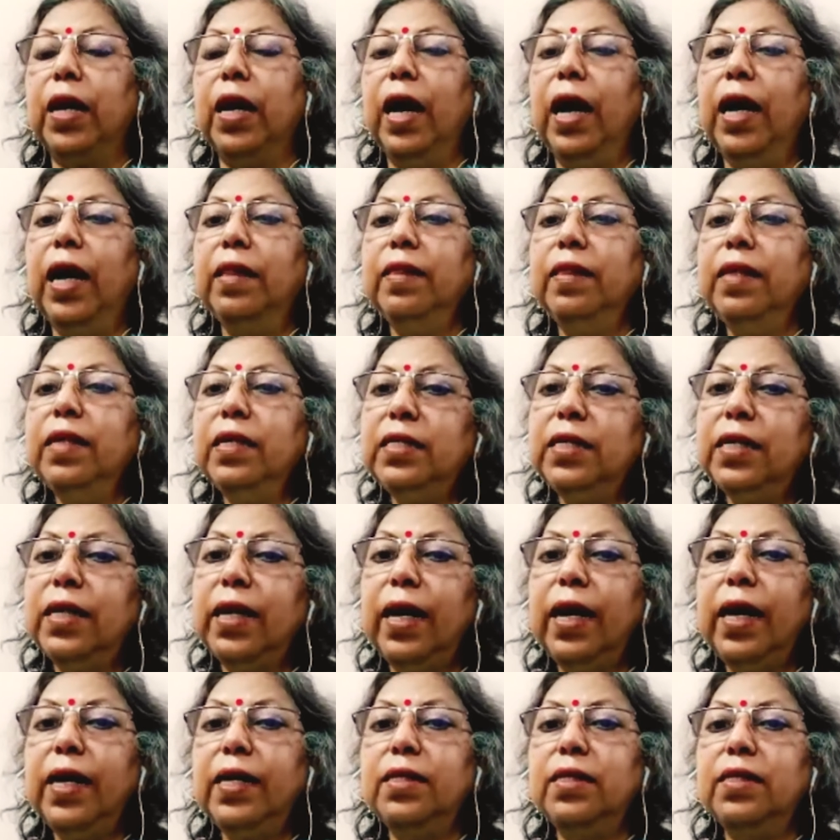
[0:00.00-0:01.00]
And this
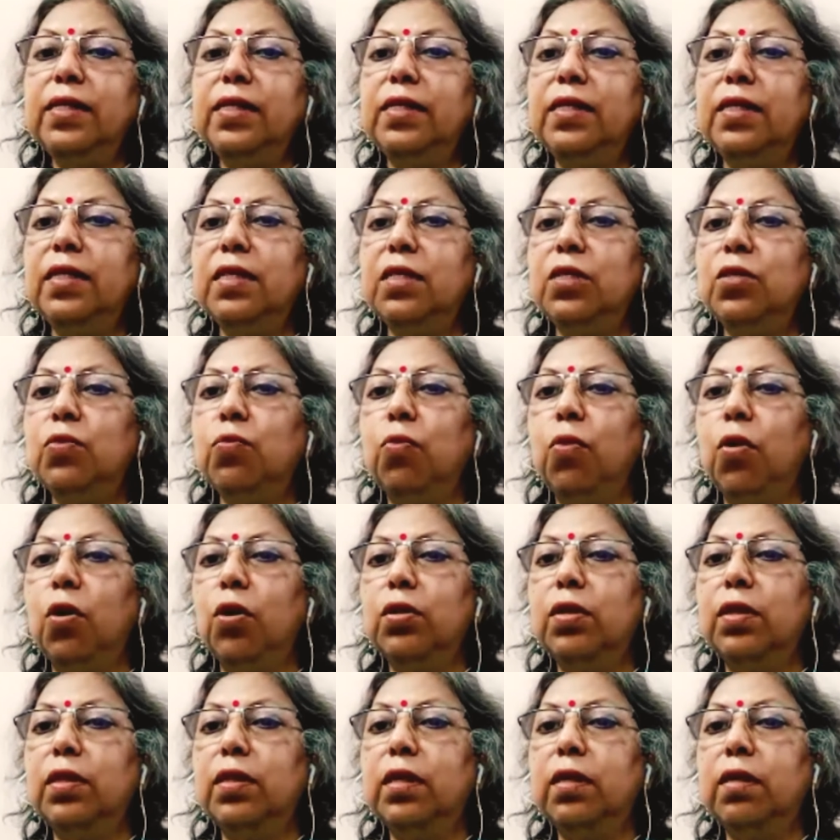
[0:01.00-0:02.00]
lens is
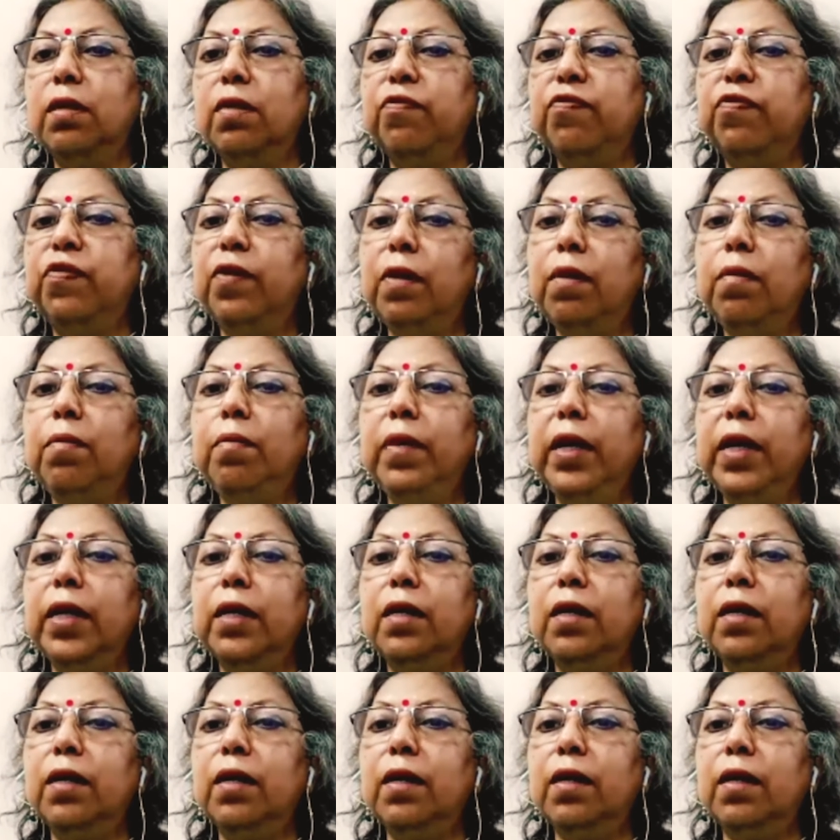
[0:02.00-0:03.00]
what the
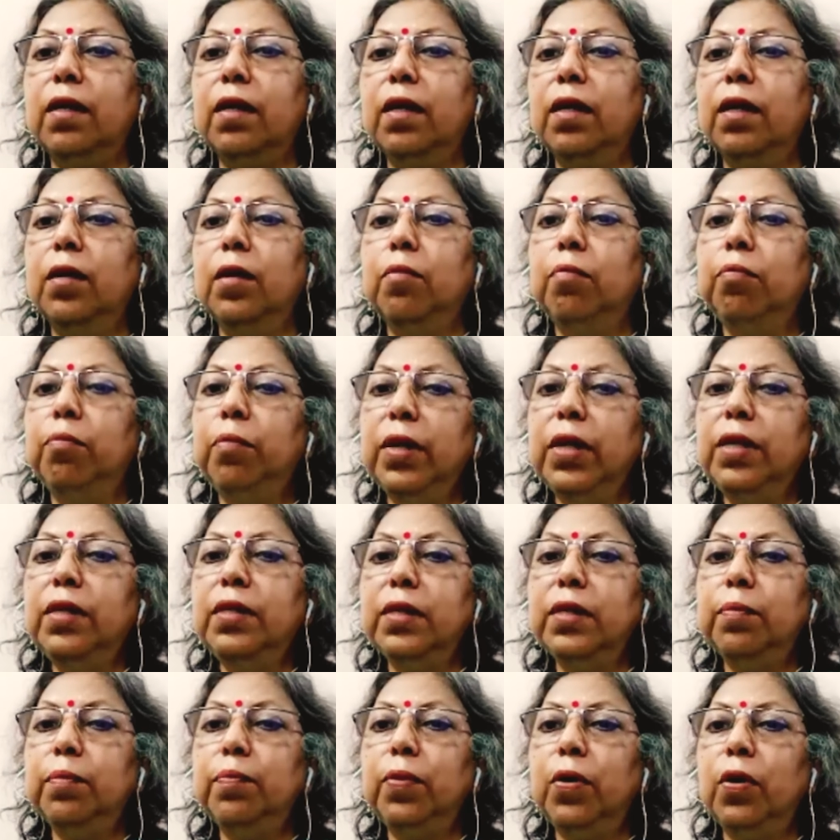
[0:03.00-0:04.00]
filmmaker built
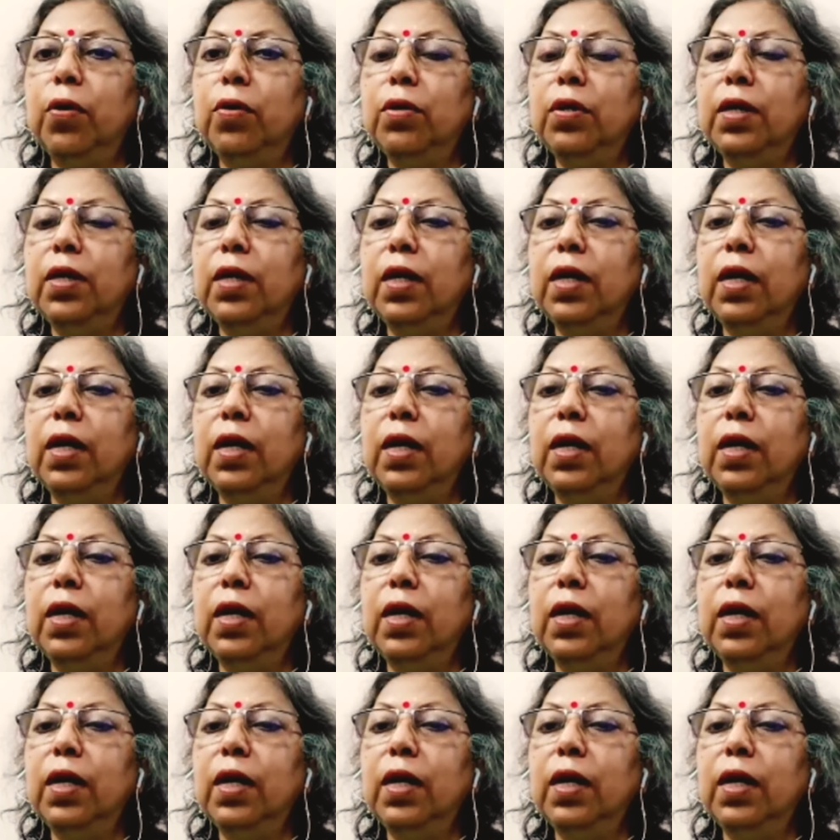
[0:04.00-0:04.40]
upon.